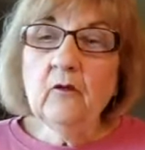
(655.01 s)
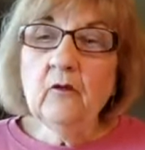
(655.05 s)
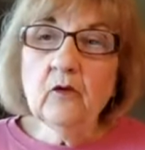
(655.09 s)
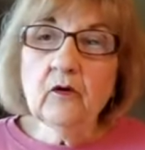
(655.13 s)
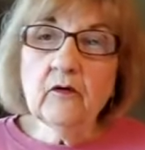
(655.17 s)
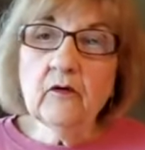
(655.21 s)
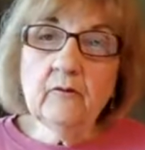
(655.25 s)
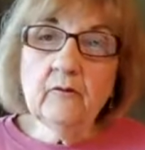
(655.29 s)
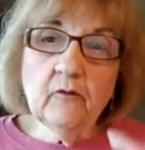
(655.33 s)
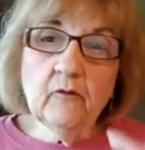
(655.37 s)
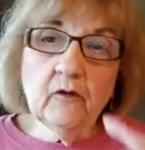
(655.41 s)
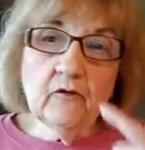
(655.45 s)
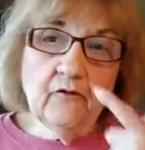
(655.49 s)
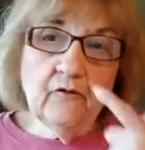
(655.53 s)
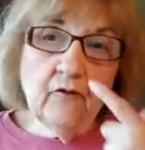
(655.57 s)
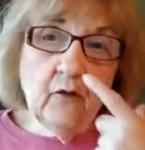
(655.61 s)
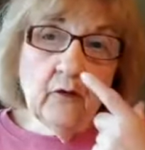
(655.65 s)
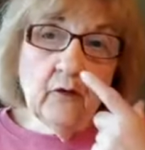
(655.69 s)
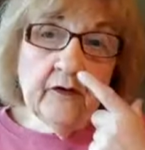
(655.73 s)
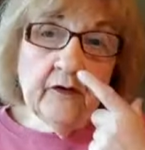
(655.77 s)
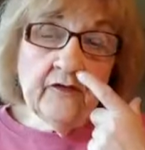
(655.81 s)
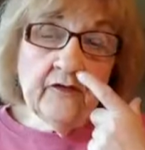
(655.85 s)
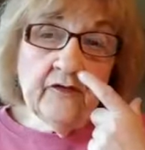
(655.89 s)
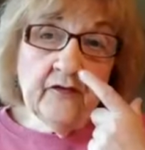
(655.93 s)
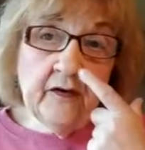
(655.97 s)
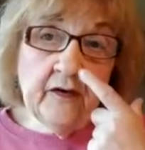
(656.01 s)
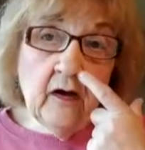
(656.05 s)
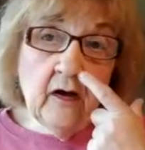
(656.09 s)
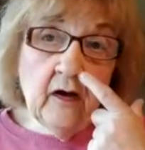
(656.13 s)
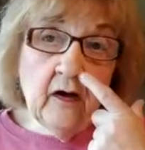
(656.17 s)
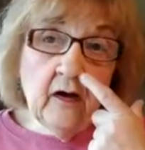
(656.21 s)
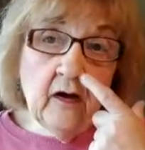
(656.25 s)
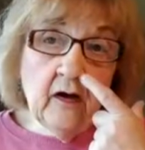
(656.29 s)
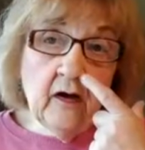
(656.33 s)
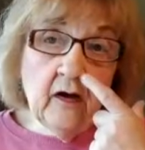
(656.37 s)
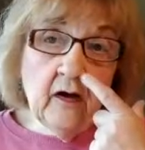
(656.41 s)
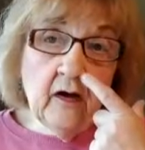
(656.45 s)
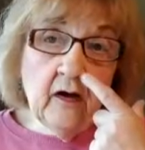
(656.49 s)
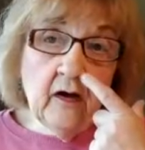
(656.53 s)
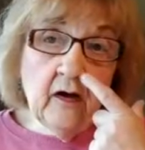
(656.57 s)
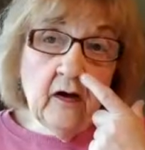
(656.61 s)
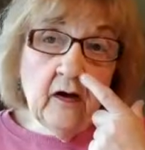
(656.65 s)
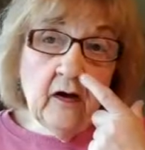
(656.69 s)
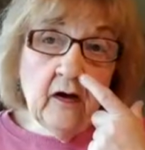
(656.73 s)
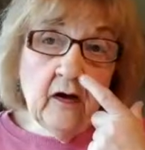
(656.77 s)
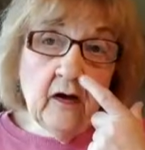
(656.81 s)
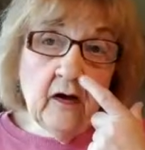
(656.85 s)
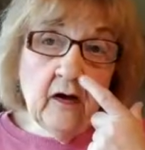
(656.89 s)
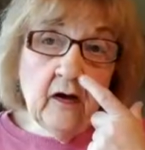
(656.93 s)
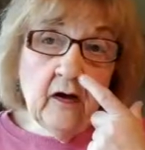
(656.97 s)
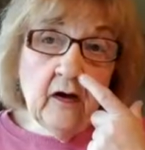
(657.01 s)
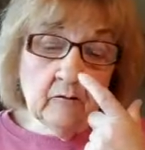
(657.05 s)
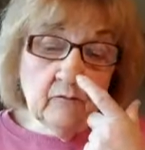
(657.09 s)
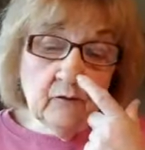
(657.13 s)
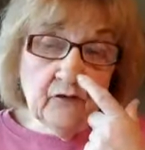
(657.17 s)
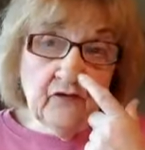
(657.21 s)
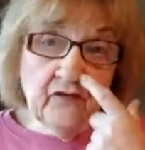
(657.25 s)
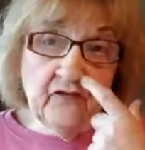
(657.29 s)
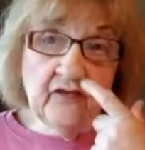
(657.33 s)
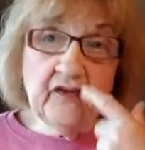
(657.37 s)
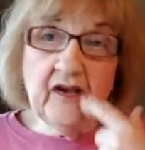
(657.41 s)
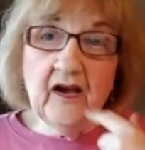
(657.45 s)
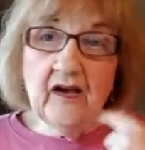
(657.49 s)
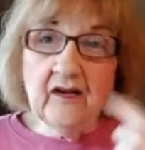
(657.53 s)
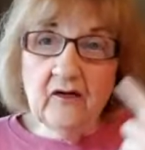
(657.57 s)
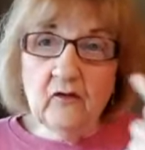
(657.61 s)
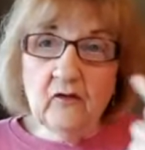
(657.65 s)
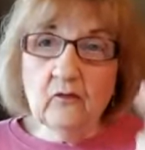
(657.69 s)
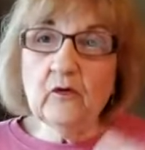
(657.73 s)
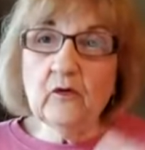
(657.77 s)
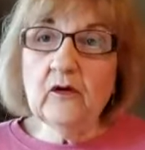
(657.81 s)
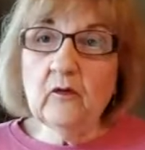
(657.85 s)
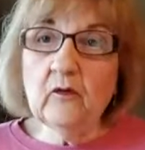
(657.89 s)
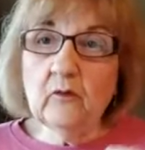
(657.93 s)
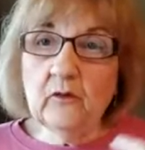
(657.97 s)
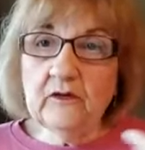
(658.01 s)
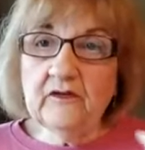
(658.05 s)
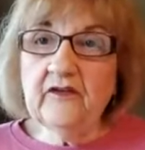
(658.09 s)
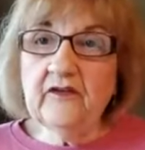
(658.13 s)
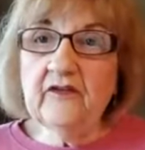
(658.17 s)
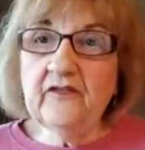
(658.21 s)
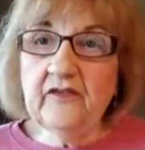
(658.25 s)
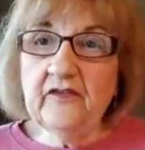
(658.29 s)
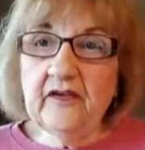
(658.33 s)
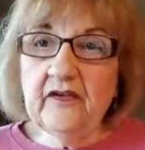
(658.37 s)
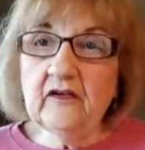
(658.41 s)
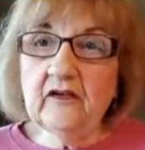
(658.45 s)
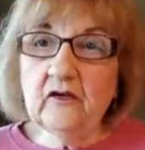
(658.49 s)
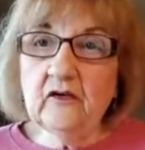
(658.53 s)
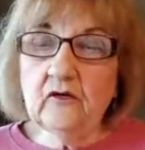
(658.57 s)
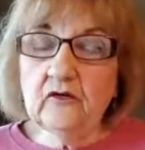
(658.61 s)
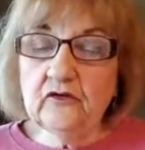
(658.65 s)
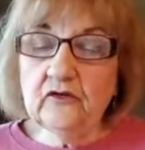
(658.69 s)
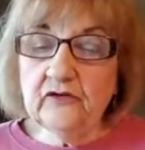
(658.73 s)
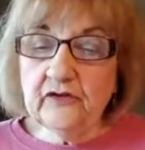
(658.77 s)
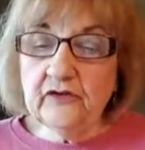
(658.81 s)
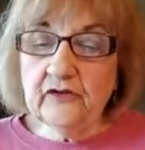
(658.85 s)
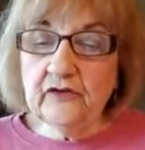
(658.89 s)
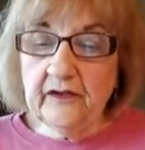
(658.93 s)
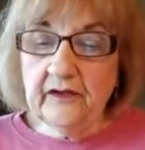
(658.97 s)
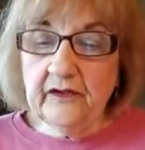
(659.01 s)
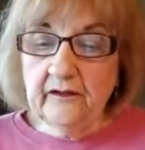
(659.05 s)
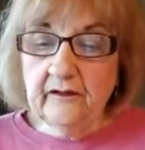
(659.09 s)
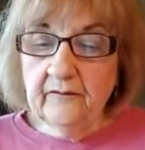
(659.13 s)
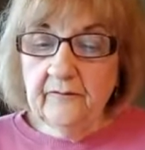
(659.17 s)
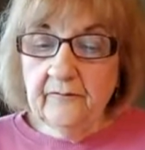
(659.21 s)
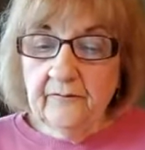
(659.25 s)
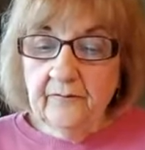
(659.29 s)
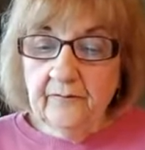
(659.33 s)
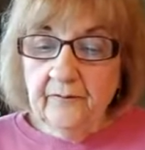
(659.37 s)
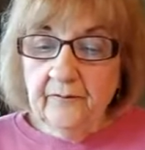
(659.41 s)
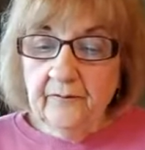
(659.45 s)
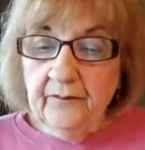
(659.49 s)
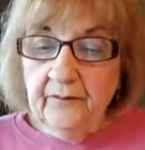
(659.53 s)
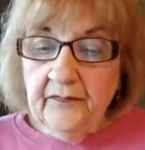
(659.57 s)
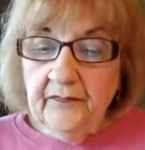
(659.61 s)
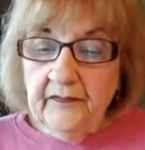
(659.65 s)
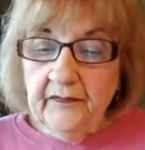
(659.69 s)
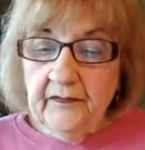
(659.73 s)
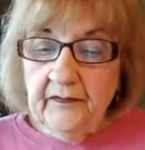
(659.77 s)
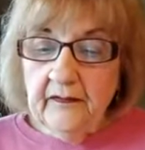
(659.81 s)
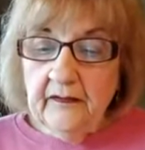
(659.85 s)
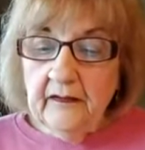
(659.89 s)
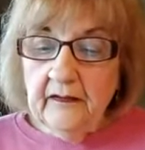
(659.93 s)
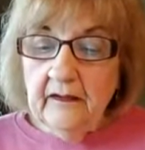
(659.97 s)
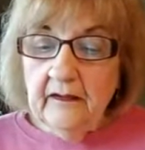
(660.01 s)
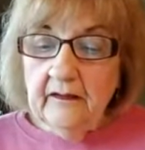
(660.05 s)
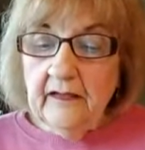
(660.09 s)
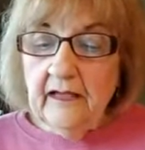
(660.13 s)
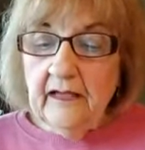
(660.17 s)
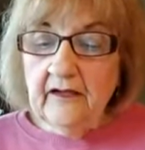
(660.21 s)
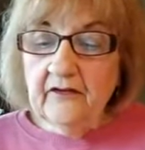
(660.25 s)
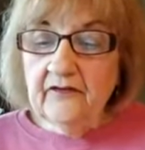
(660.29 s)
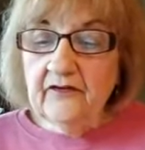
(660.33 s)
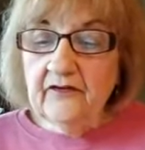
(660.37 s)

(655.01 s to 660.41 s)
We're focusing on the real versus the unreal, which is the illusion. Let